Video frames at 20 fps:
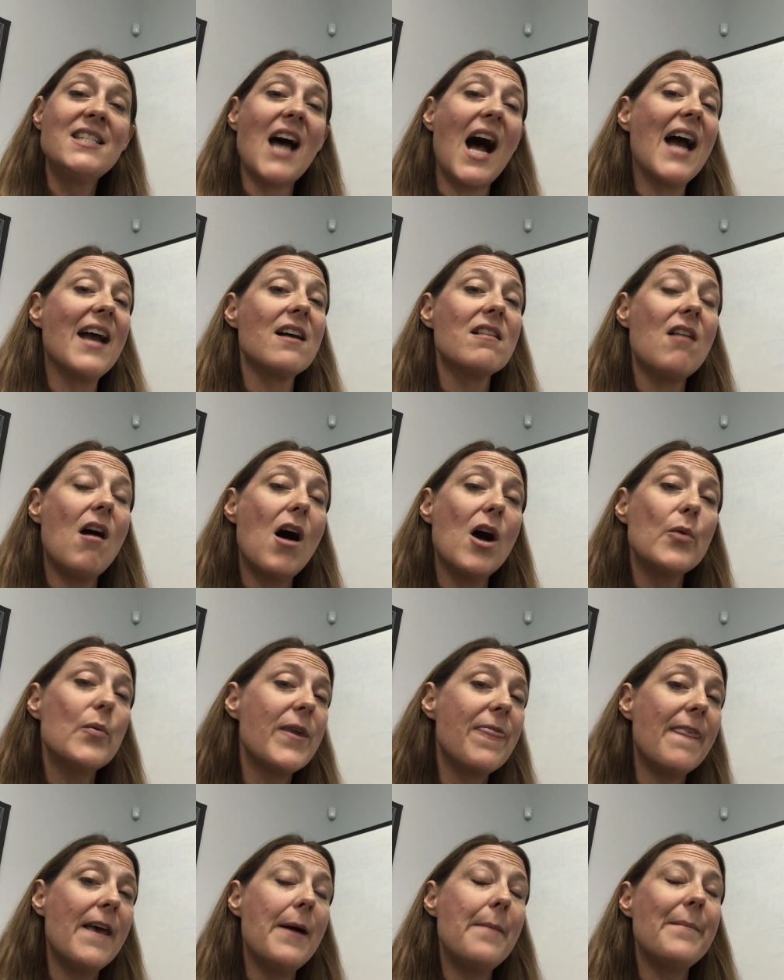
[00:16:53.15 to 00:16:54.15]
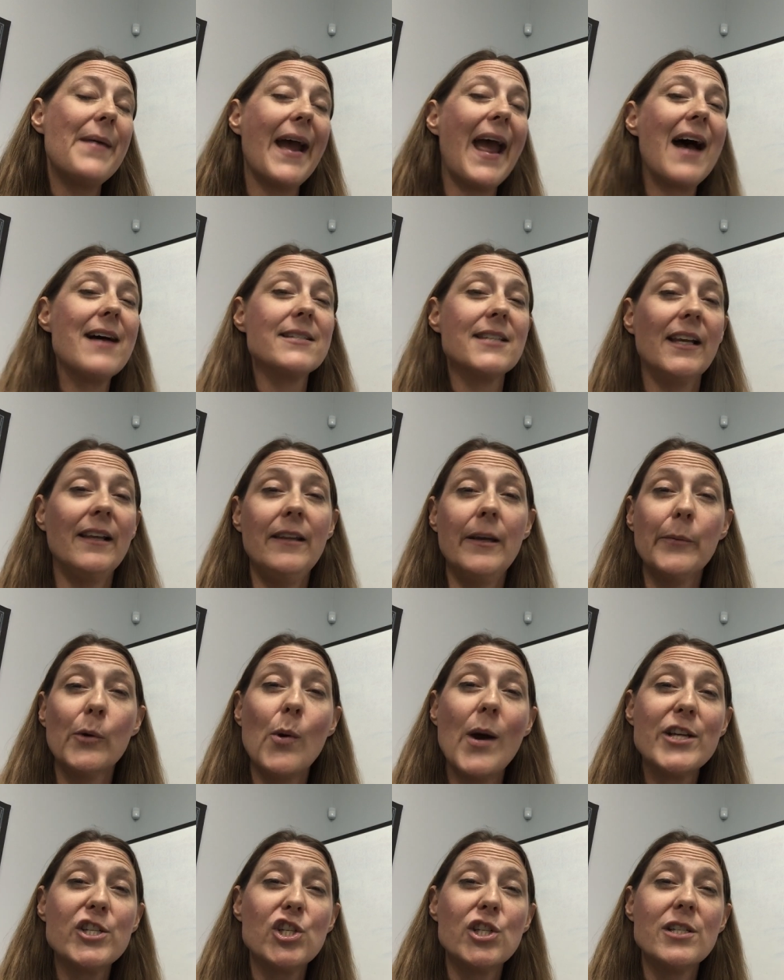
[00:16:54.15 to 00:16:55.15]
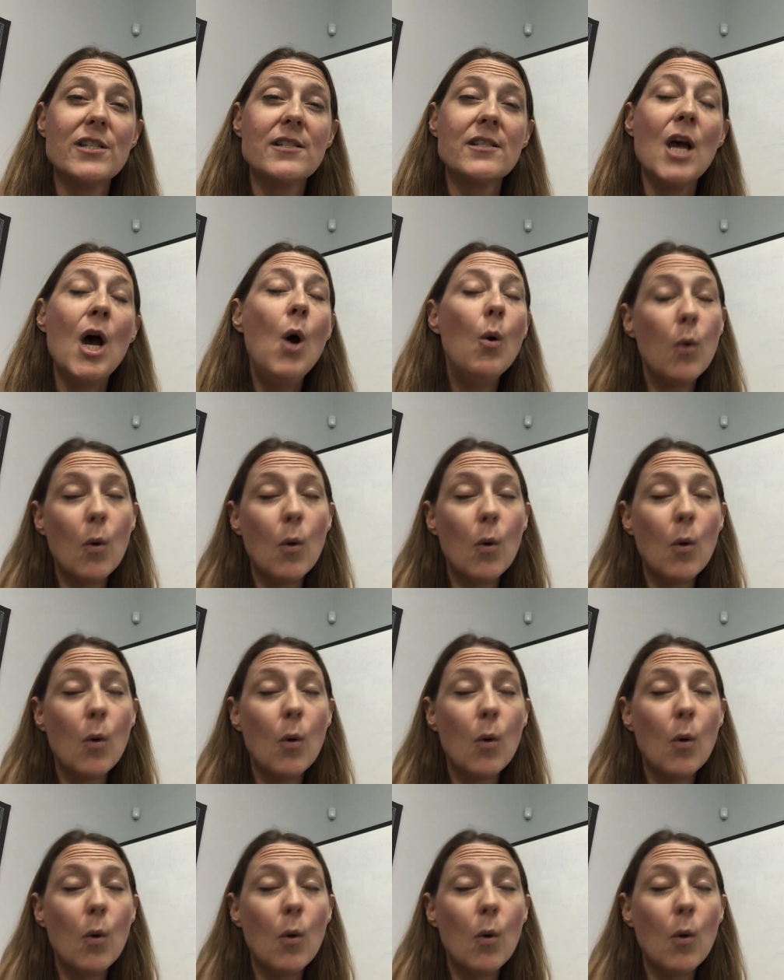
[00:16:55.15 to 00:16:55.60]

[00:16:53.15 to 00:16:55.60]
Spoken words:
dialogue with them by asking them questions.